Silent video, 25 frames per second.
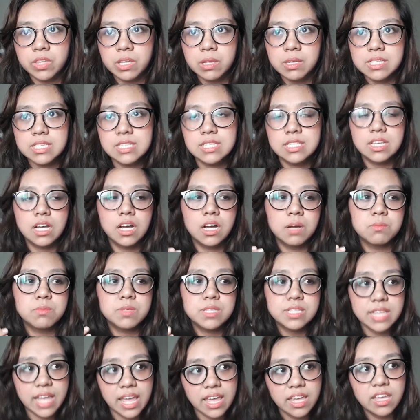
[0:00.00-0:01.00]

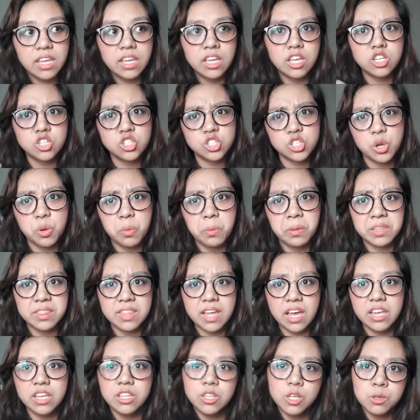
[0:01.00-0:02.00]
saying and showing
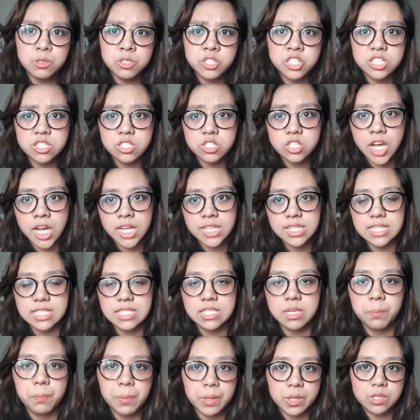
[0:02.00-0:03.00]
that, you know, she's not the
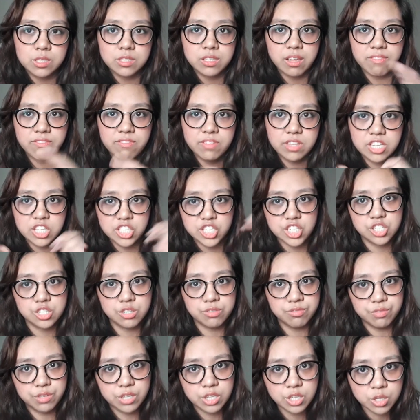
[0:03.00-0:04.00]
typical definition
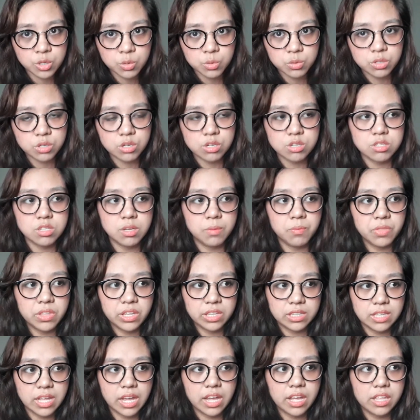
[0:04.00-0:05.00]
of cute or
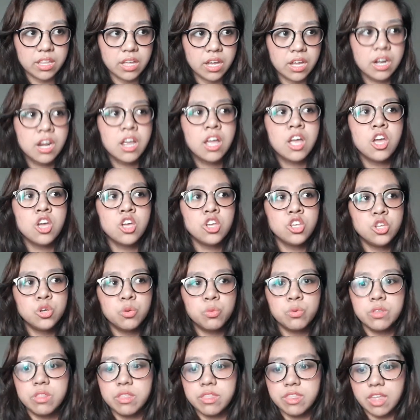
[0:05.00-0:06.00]
something like that. You
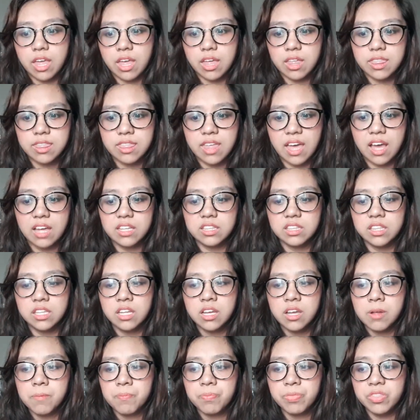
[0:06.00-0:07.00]
would think that
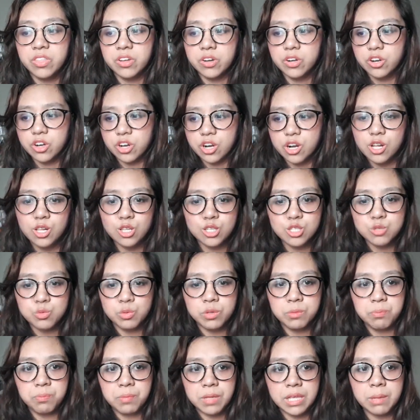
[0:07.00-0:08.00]
the girls
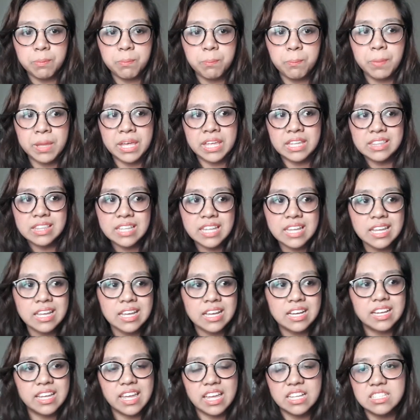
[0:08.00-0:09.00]
would be pitting
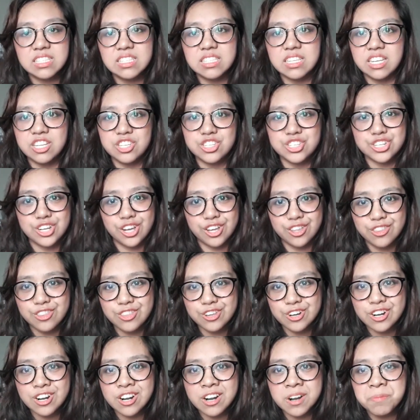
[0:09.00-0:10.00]
against each
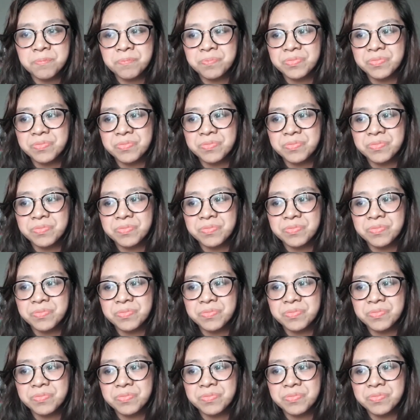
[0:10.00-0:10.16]
other